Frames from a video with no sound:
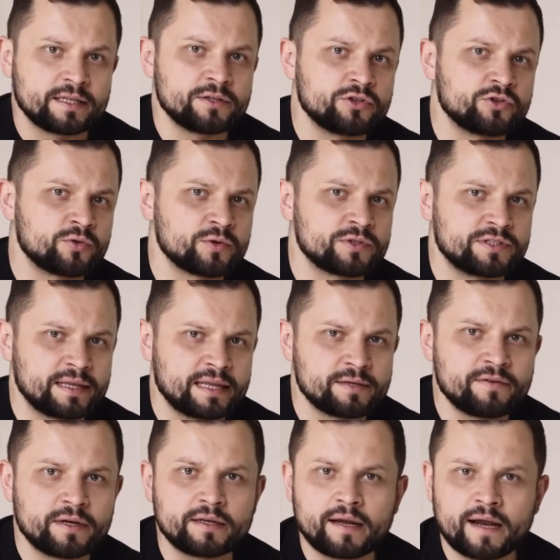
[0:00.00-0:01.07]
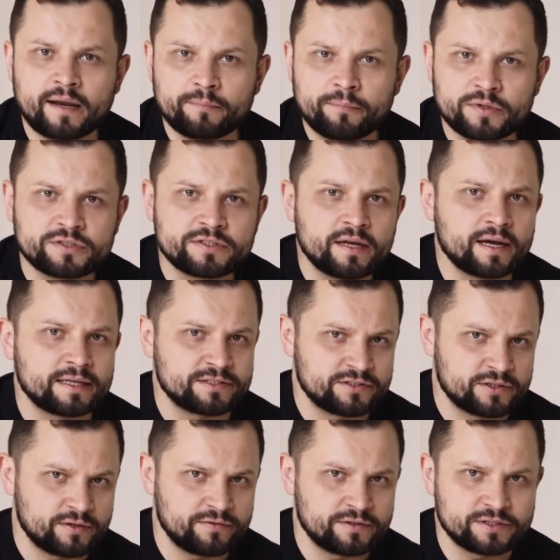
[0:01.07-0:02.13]
ensures even and precise
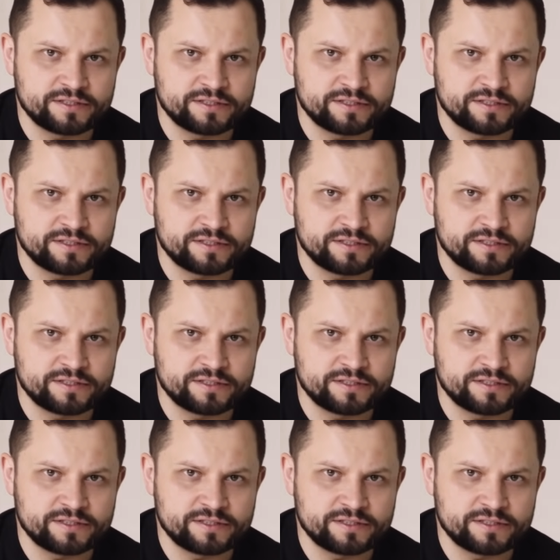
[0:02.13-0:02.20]
surface